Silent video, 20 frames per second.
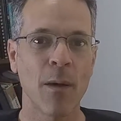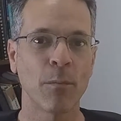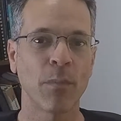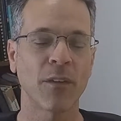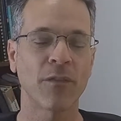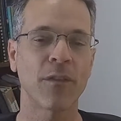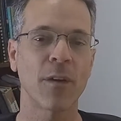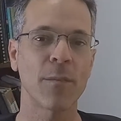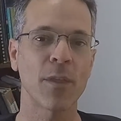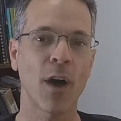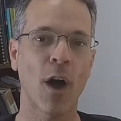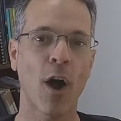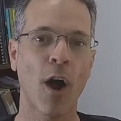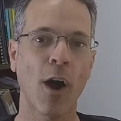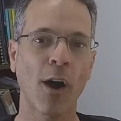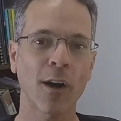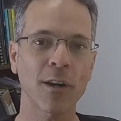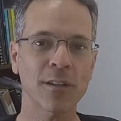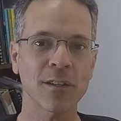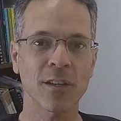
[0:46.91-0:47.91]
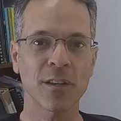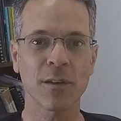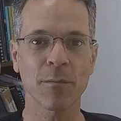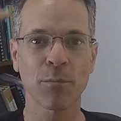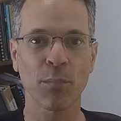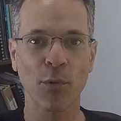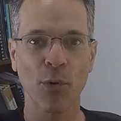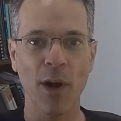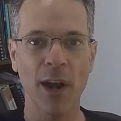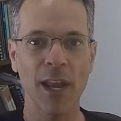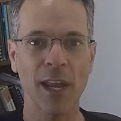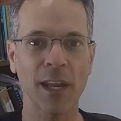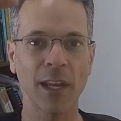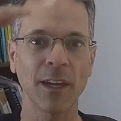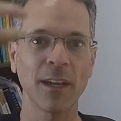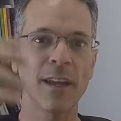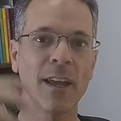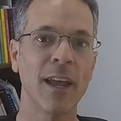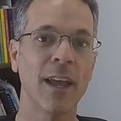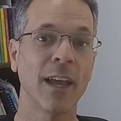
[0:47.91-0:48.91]
but from the heart to the
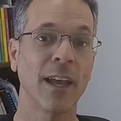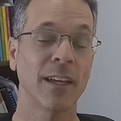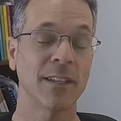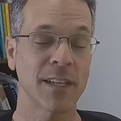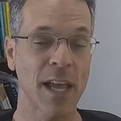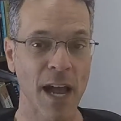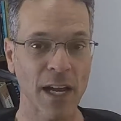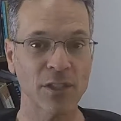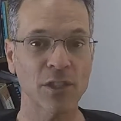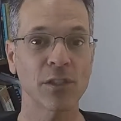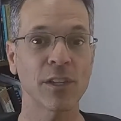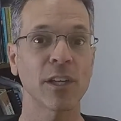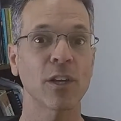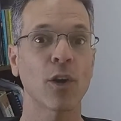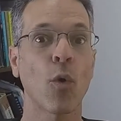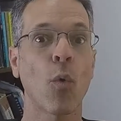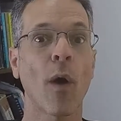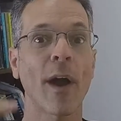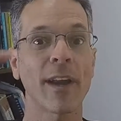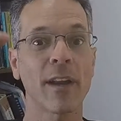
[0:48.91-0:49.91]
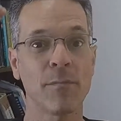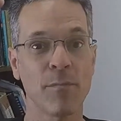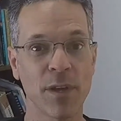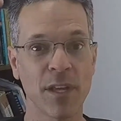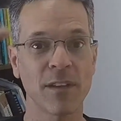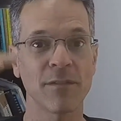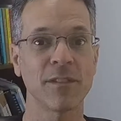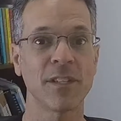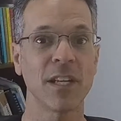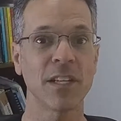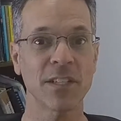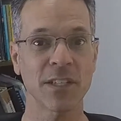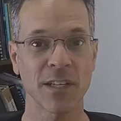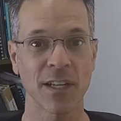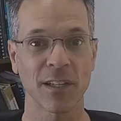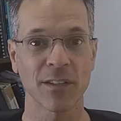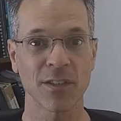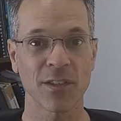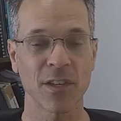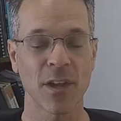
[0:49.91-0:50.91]
brain is actually quite a bit of
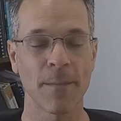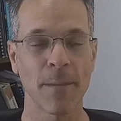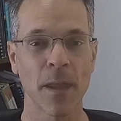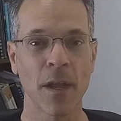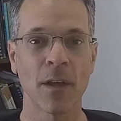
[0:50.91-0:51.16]
distance.